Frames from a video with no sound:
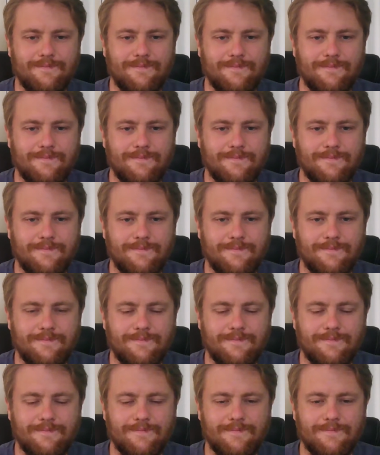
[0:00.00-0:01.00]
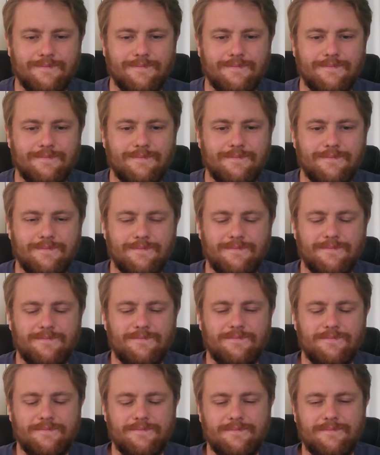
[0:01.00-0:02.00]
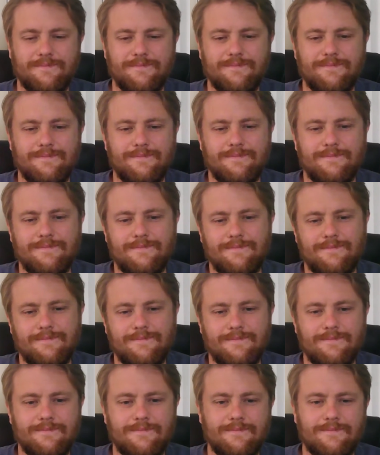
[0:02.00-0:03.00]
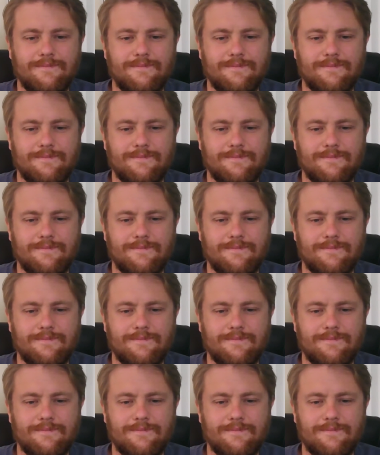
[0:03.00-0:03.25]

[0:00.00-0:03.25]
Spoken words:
[no speech]